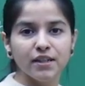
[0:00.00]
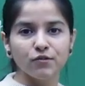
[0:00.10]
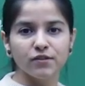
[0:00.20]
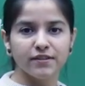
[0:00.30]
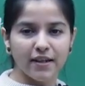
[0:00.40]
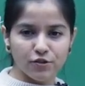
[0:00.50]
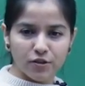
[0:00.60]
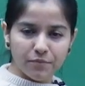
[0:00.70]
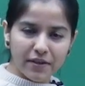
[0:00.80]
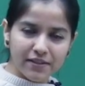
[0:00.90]
which has
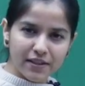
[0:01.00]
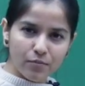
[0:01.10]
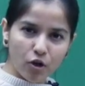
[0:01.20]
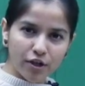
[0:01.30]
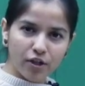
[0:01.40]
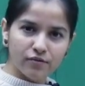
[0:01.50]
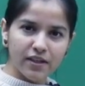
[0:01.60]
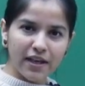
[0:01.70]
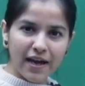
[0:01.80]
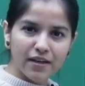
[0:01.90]
actually built the body of
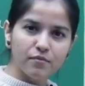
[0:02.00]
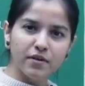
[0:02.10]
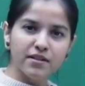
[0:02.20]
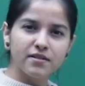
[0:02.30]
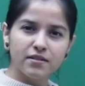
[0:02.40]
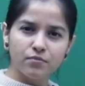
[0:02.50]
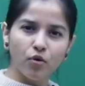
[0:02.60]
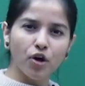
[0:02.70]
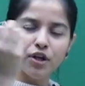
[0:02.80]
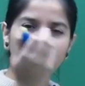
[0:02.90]
the animals,
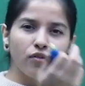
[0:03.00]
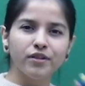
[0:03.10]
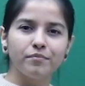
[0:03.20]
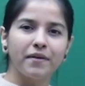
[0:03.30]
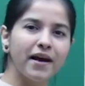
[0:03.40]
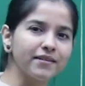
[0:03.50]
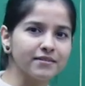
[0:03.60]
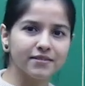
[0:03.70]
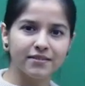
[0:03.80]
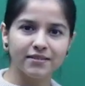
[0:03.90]
body of the
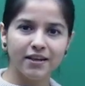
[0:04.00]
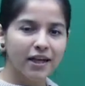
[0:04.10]
plants.